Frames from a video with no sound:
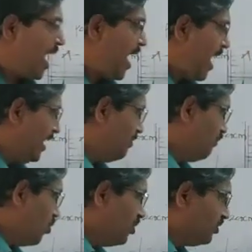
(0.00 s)
at
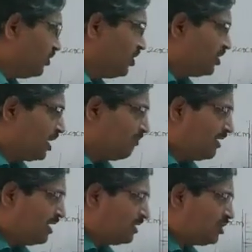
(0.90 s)
both the
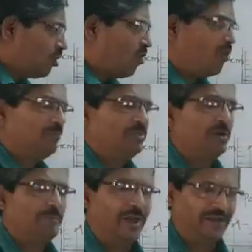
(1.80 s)
terminals of
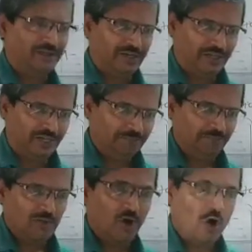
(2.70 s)
the battery
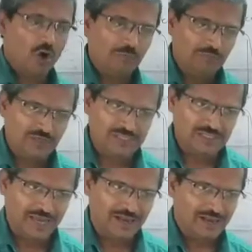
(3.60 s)
or of the
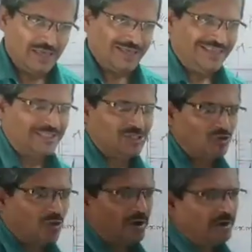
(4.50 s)
cell is
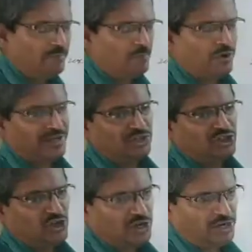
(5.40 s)
called a
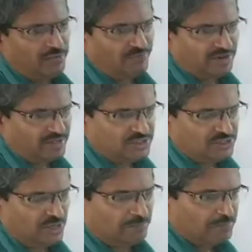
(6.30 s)
potential difference.
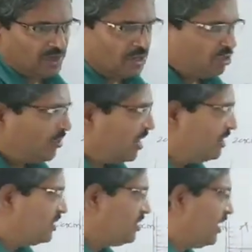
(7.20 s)
Do you
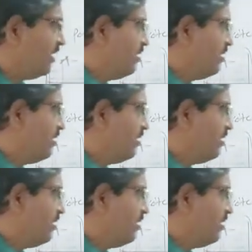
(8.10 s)
understand the